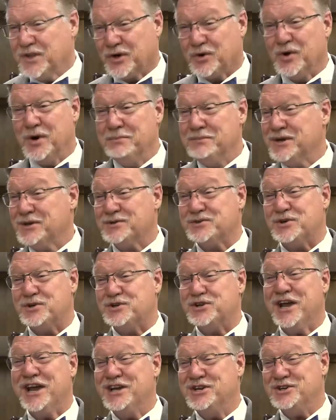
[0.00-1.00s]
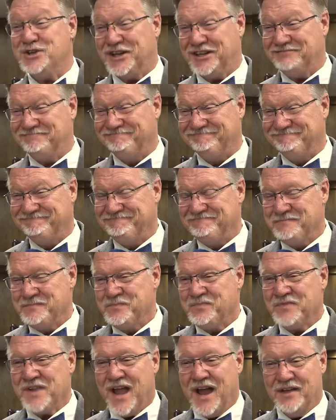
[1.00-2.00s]
The criminals are changing
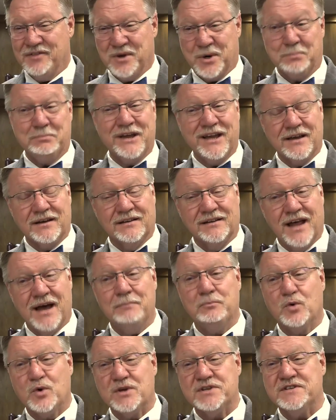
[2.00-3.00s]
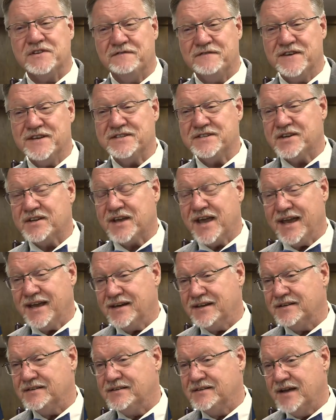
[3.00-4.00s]
uh, they're being a lot more
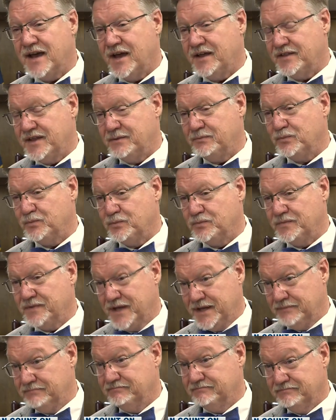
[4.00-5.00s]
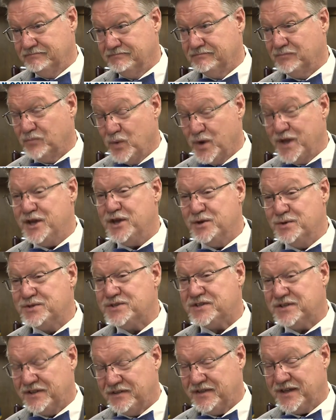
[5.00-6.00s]
sophisticated uh, than, than we
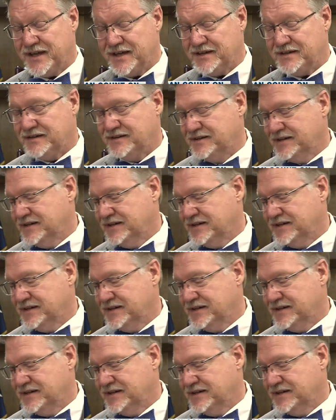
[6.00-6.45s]
used to think.